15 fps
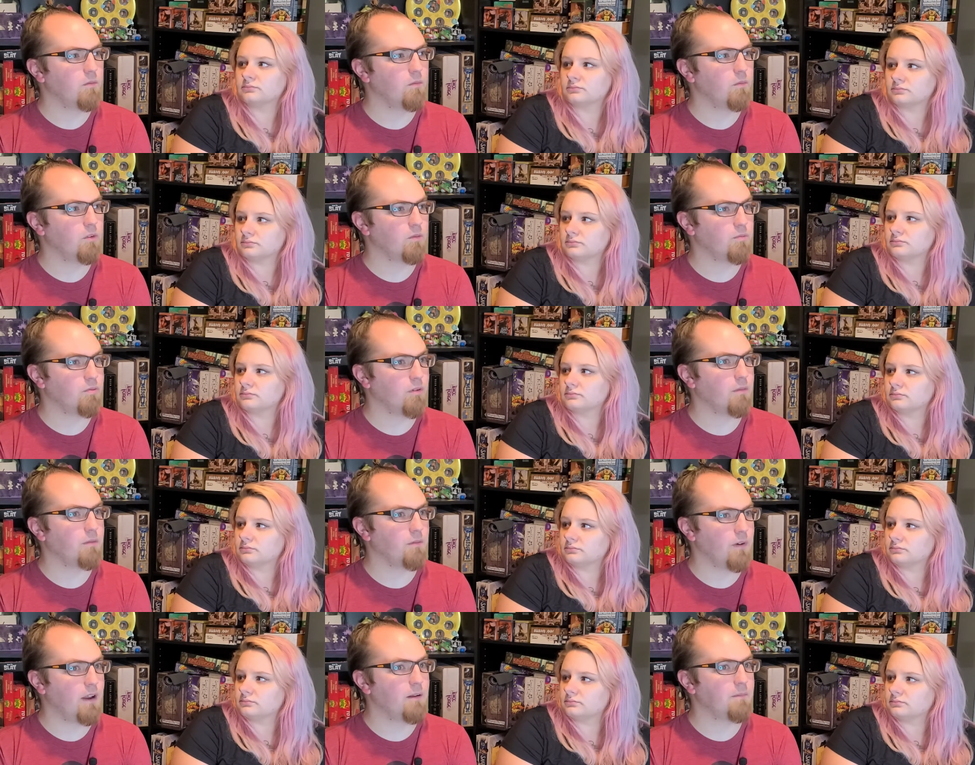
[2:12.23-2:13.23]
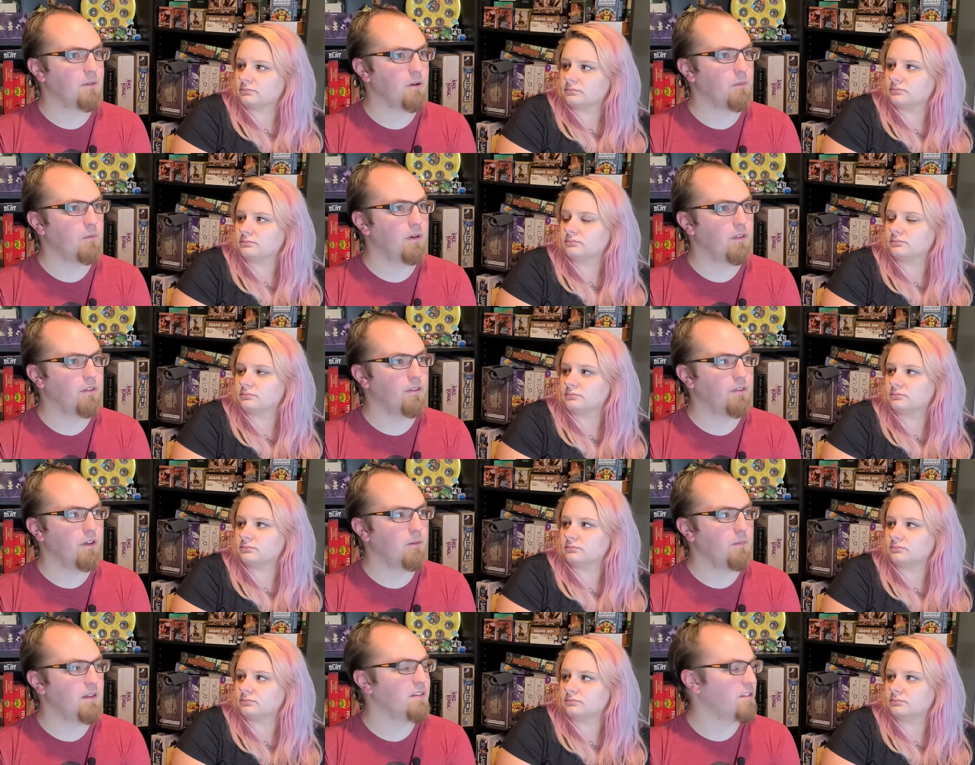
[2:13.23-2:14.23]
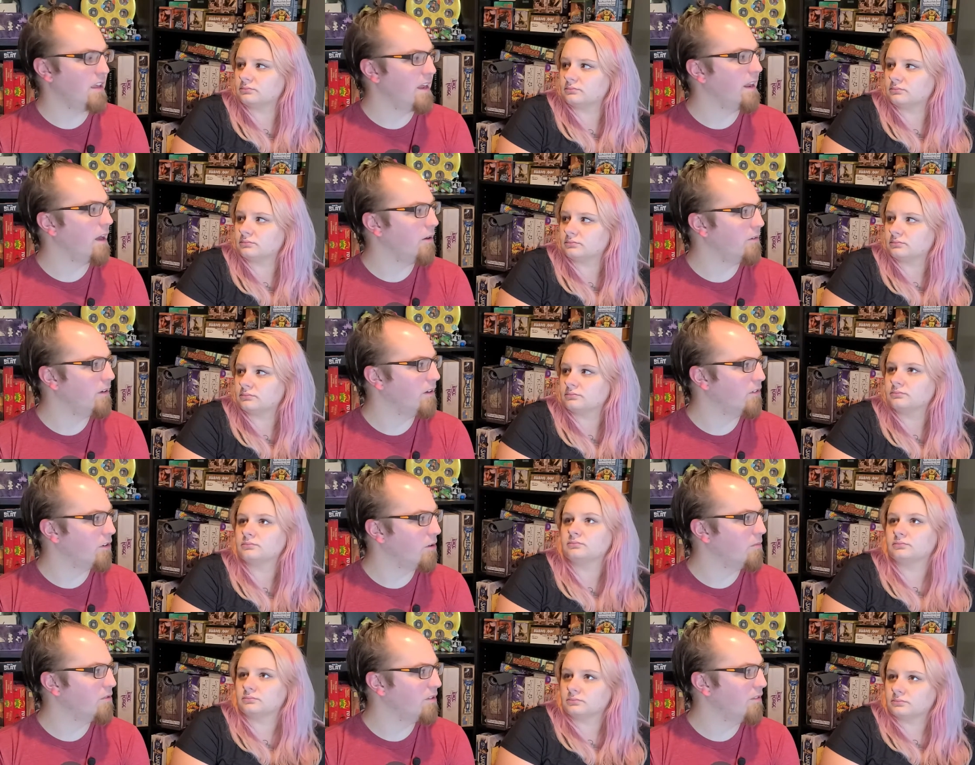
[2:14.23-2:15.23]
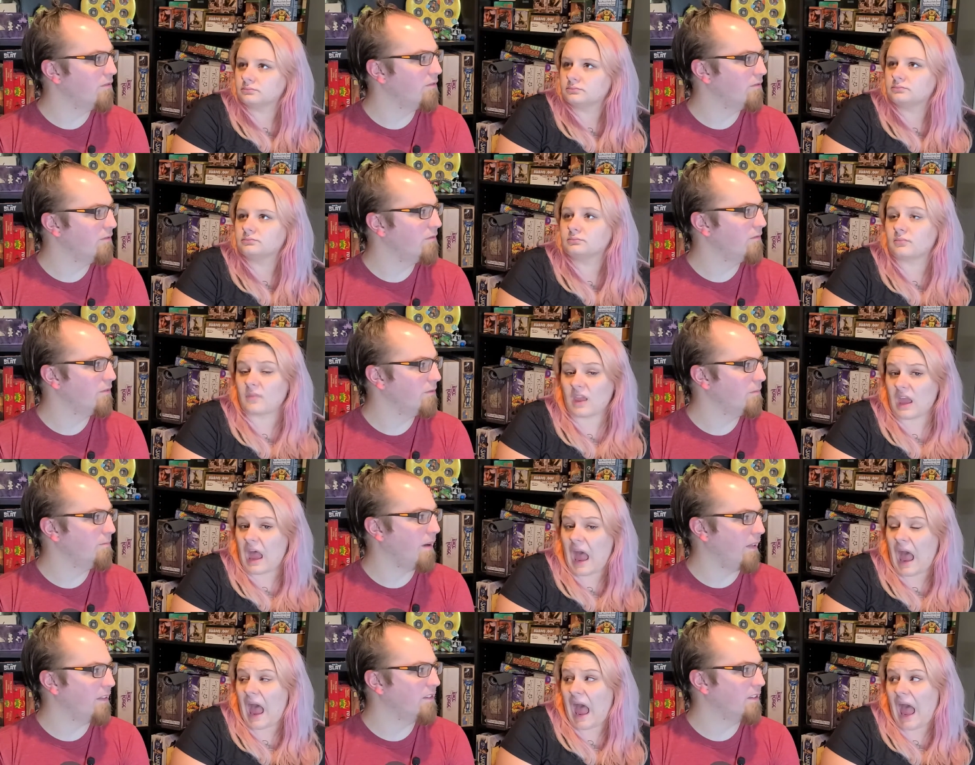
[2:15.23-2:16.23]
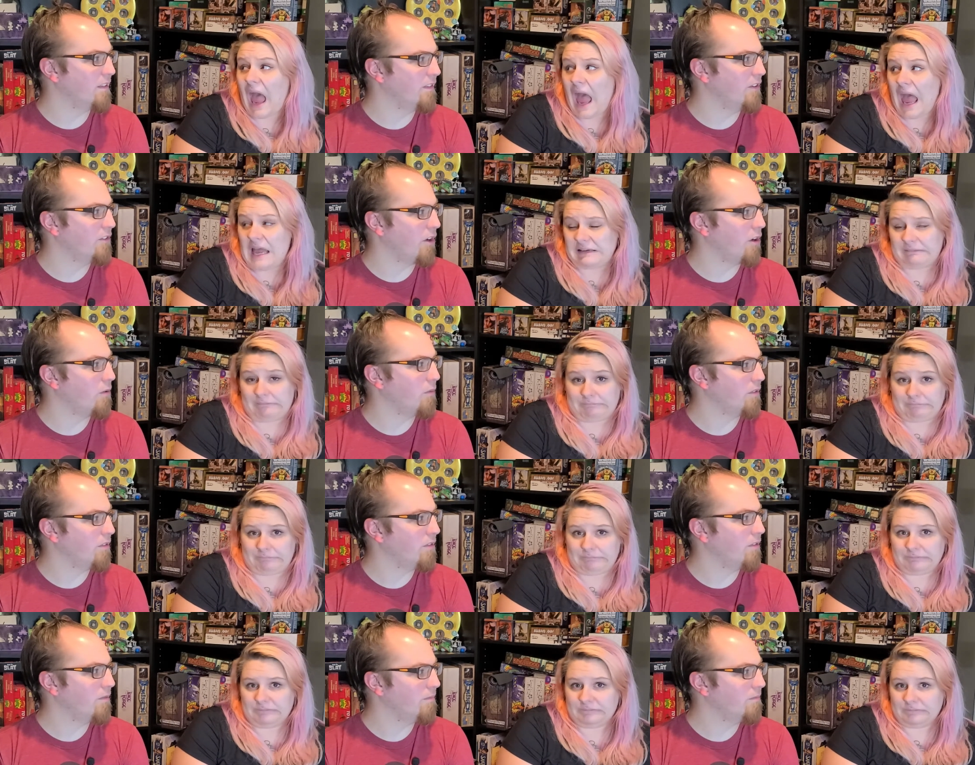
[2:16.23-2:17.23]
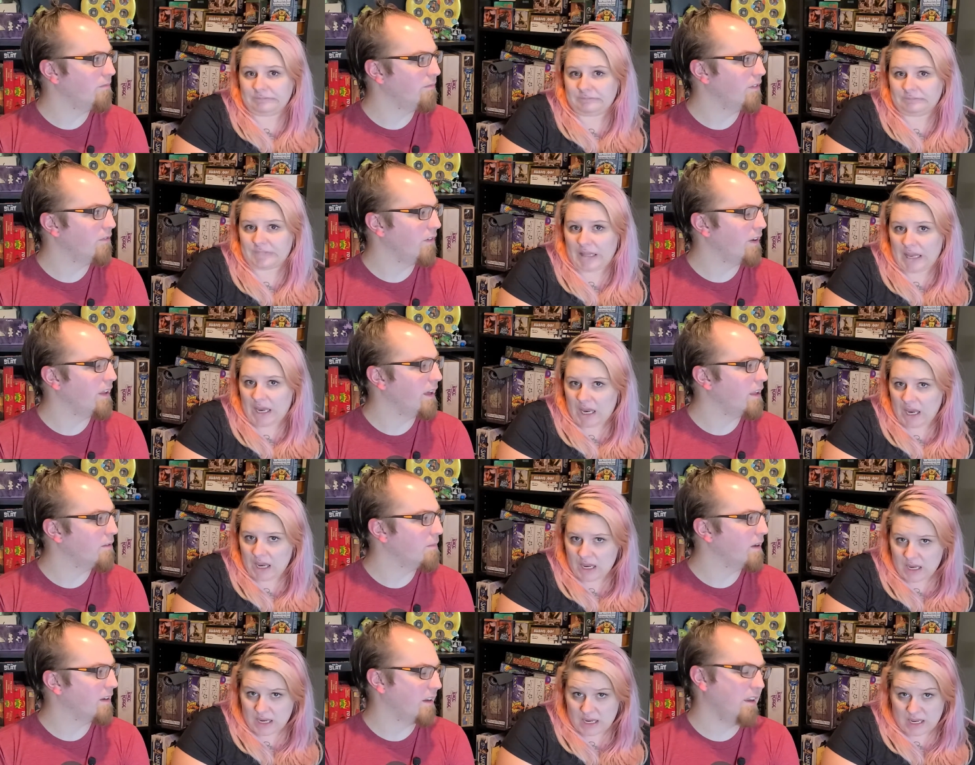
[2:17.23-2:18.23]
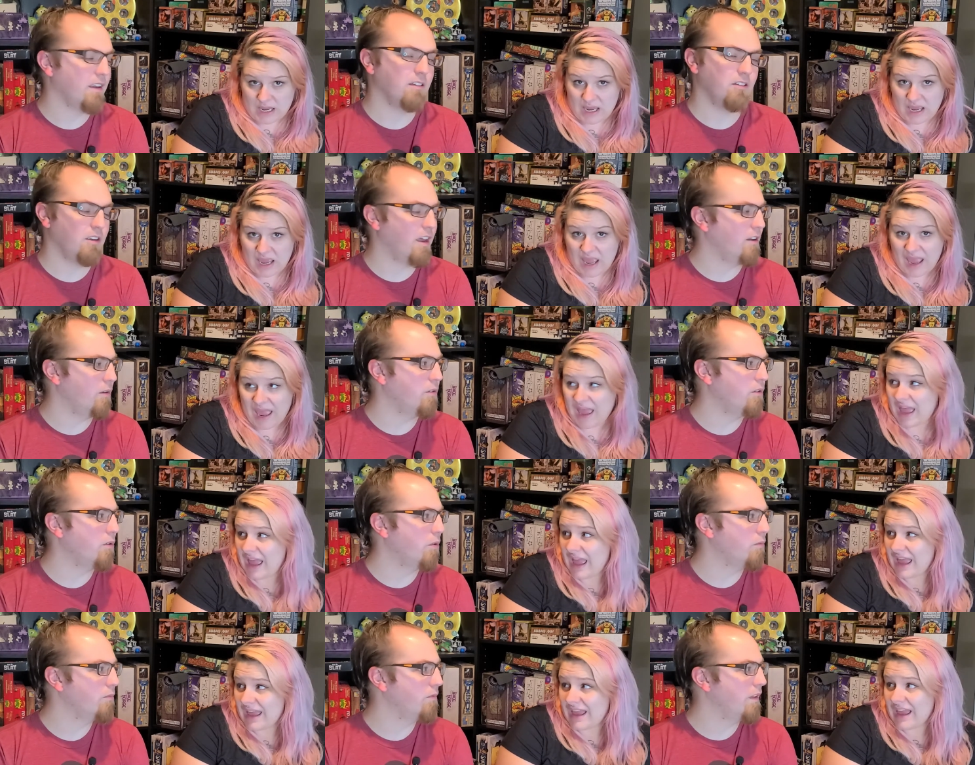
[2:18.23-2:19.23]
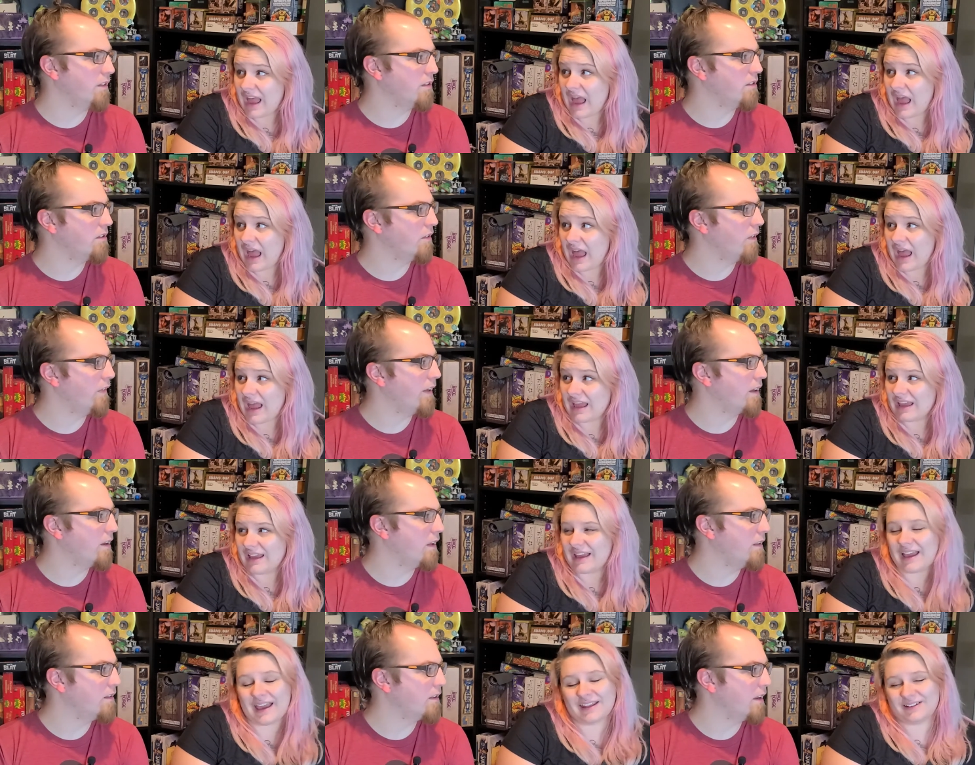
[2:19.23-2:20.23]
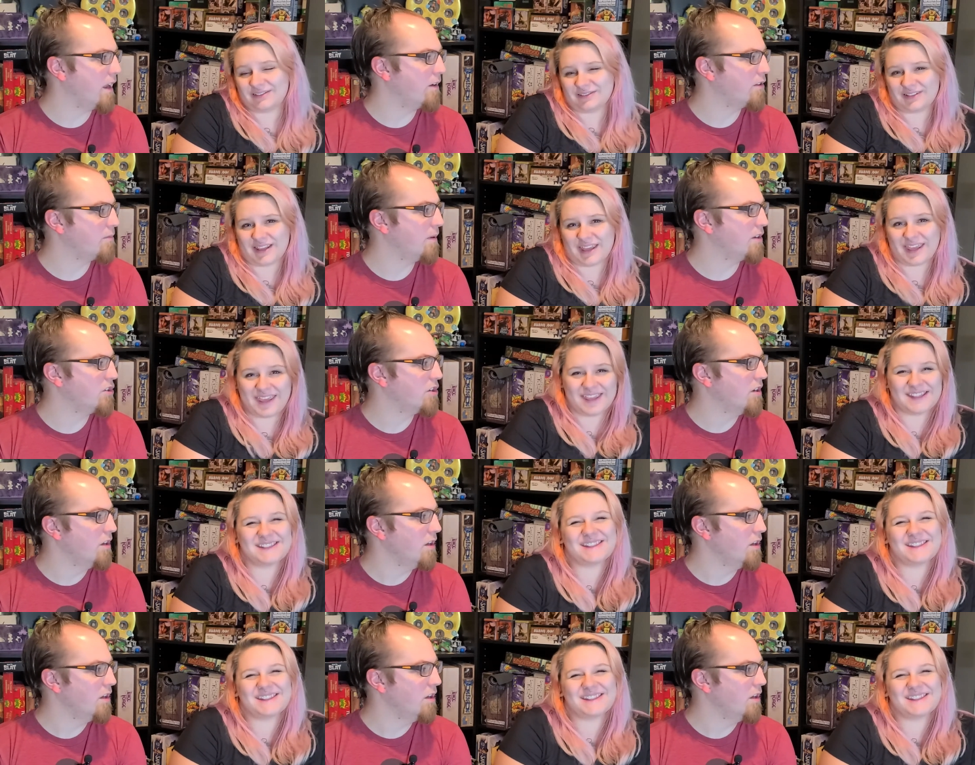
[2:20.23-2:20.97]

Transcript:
Speaker 1: was probably right up there with um, Inside Out in terms of balancing the dark with the, the funny aspect. And I know you don't necessarily like Inside I don't Out as like much.